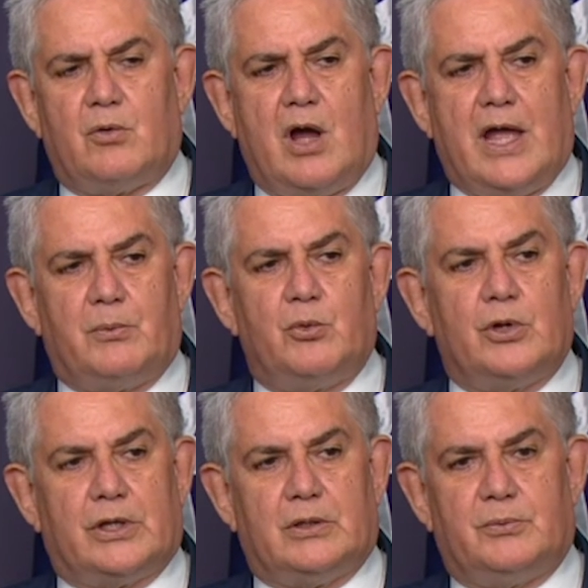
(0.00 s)
the quiet
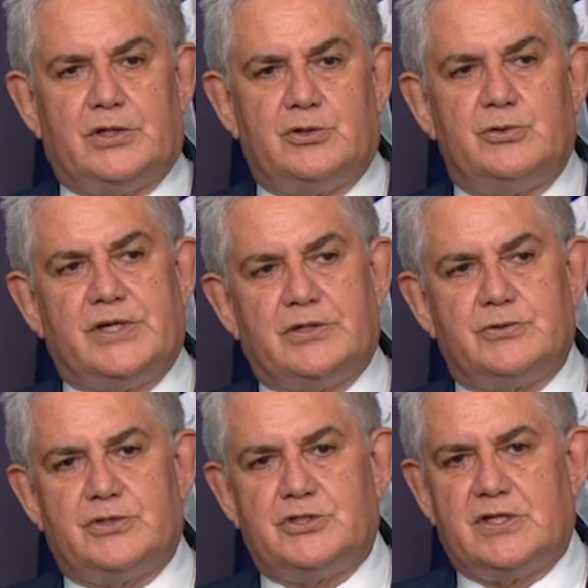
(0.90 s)
work that we're
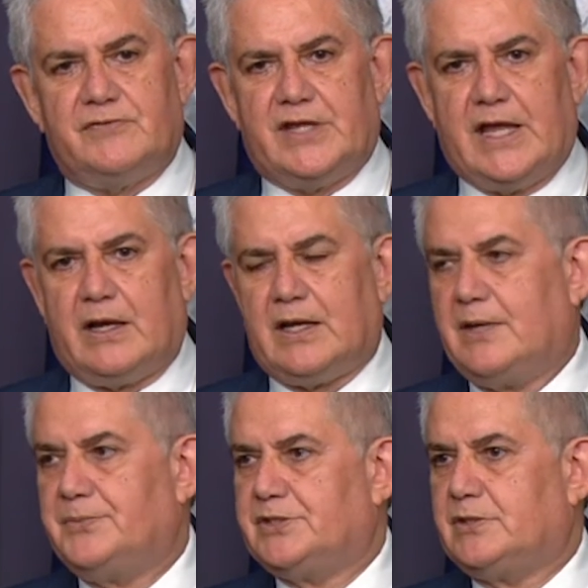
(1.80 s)
doing to achieve the
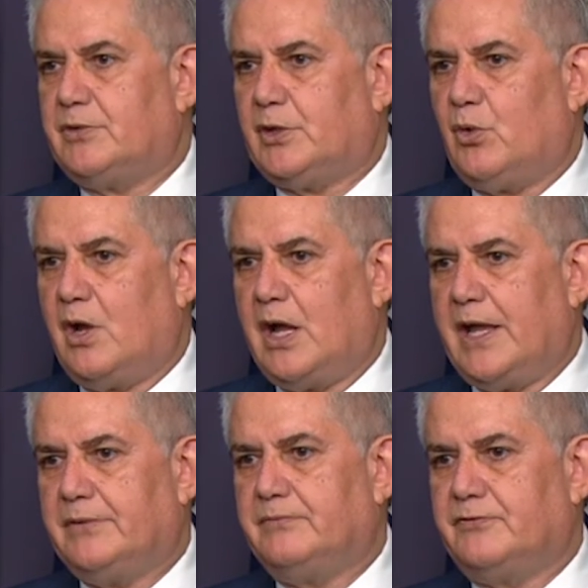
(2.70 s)
outcomes that are
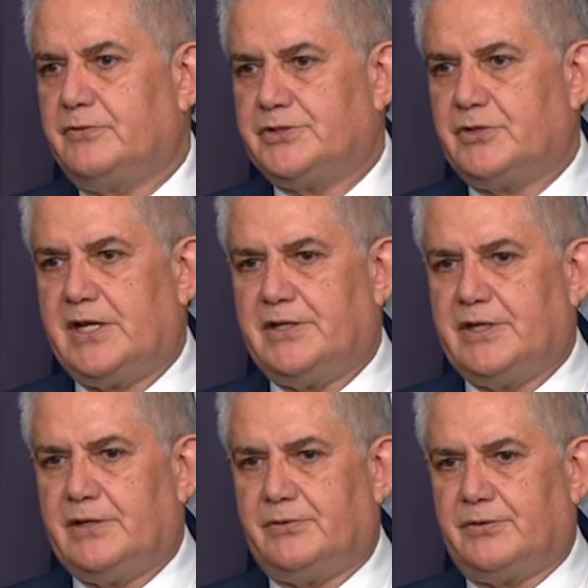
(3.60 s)
required for
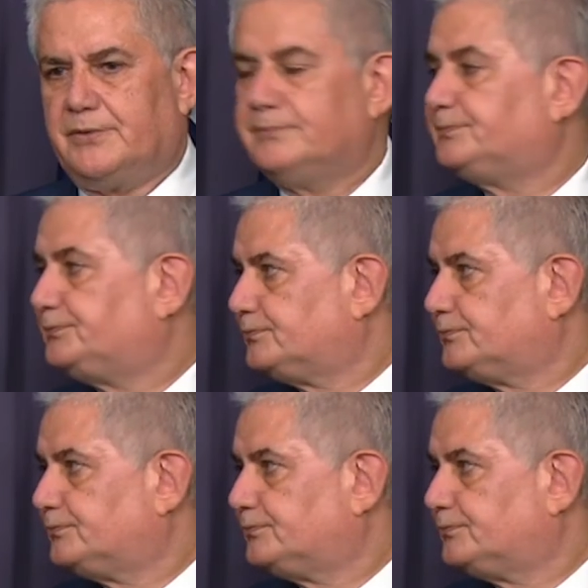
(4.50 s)
Australian health.